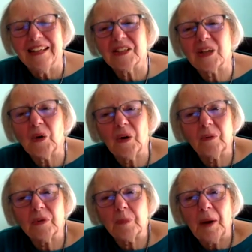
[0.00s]
So it
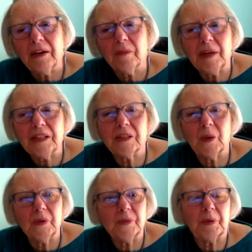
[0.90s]
was part of my
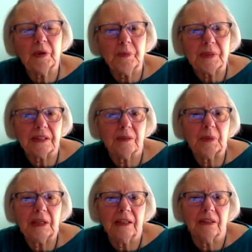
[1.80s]
soul's purpose to
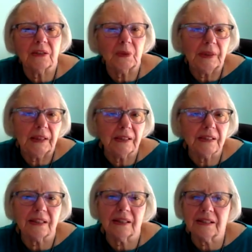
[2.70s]
be here doing
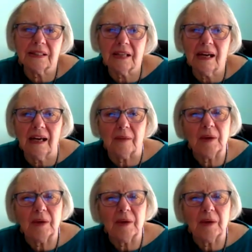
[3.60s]
this at this time.